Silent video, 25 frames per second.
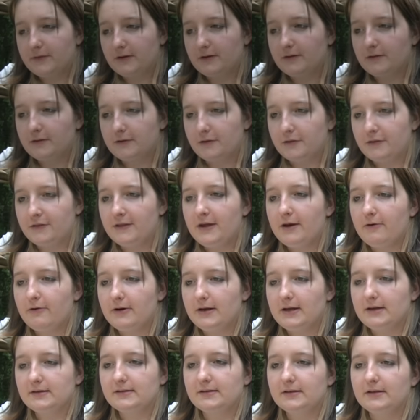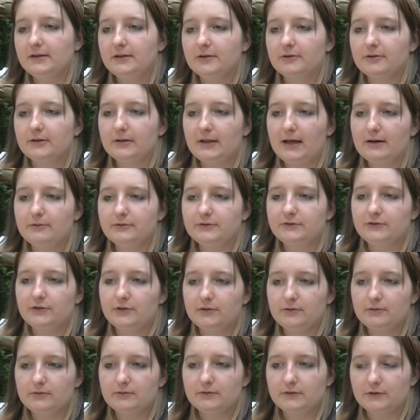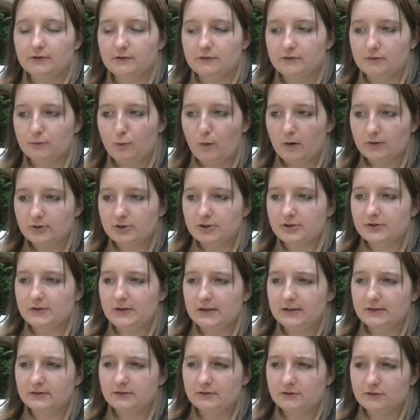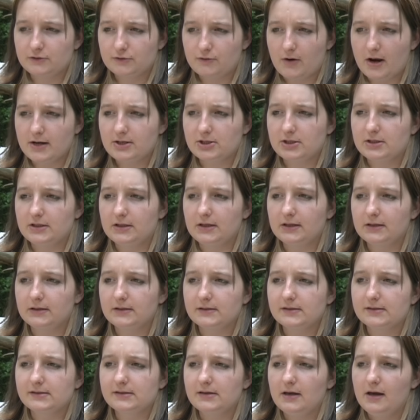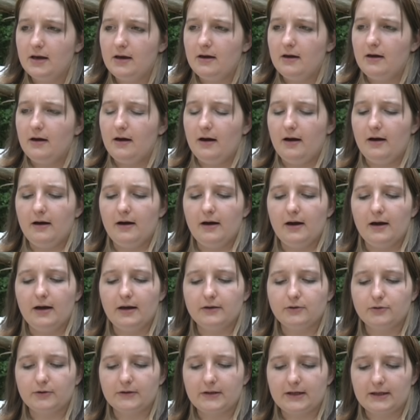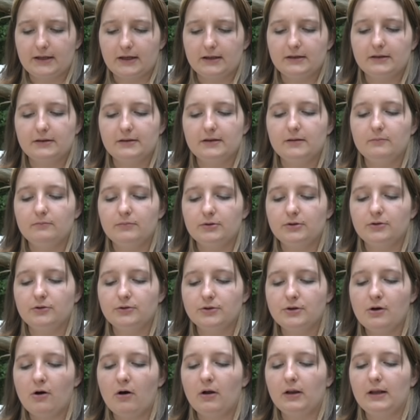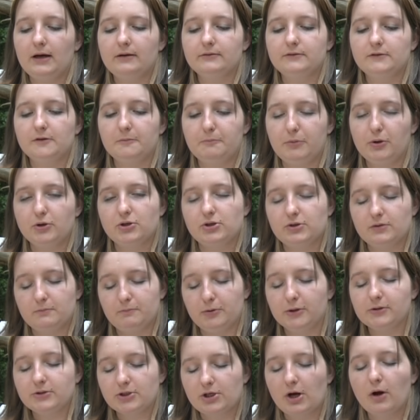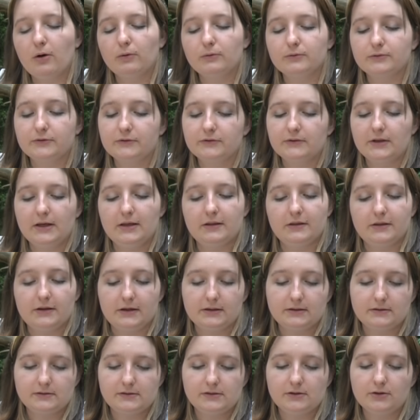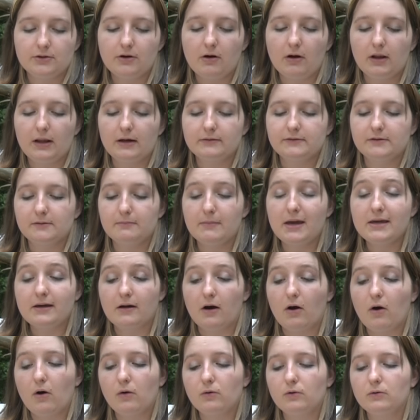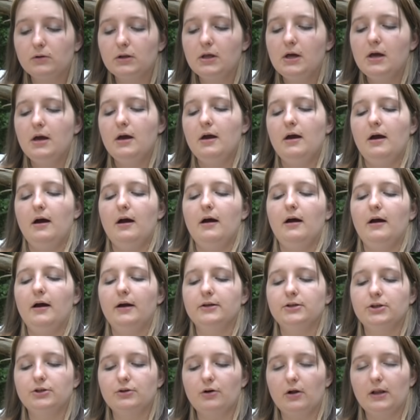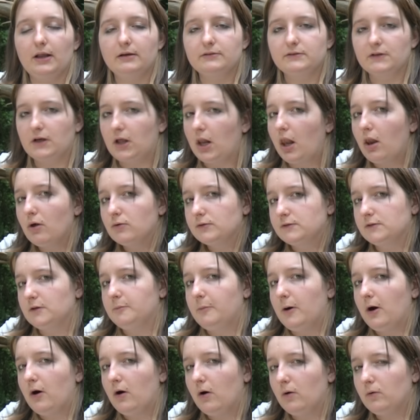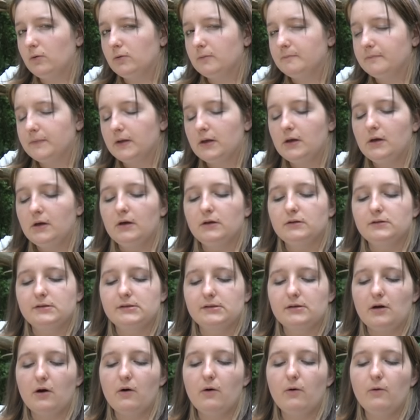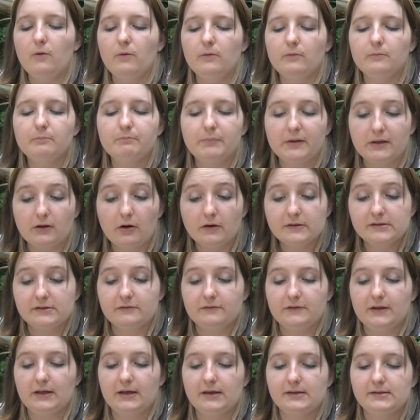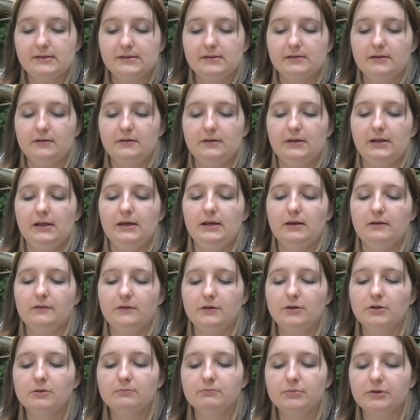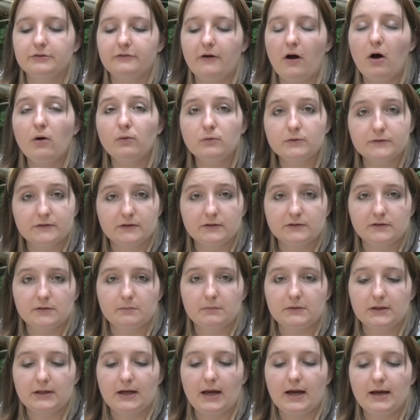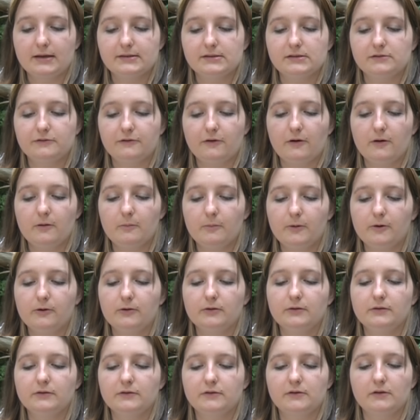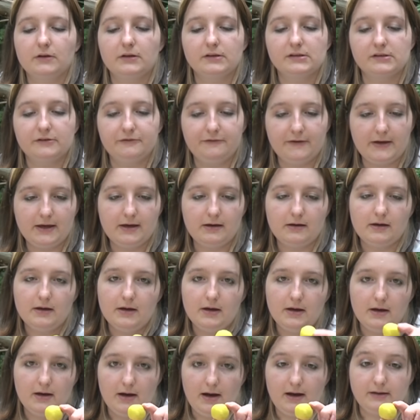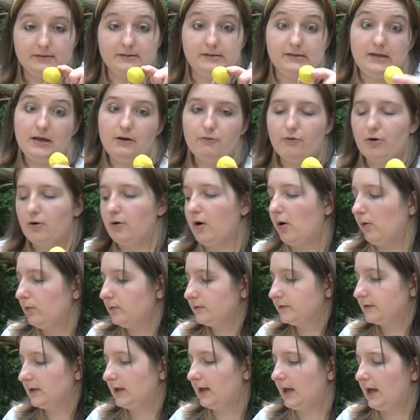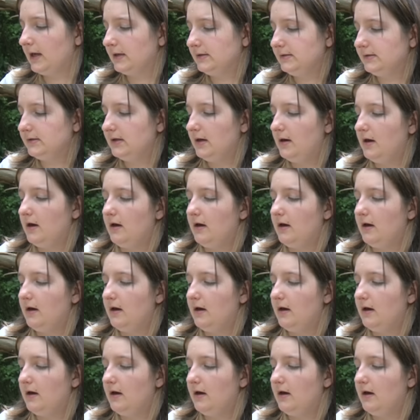The, the theory is that you're allowed to, to squash things, stretch things, uh, and all that kind of thing, but you're not allowed to push, punch holes in things. You're not allowed to make a hole uh, and you're not allowed to close up a hole. So because of this, the, the number of holes that something has is very important. So this sphere has zero holes, I guess.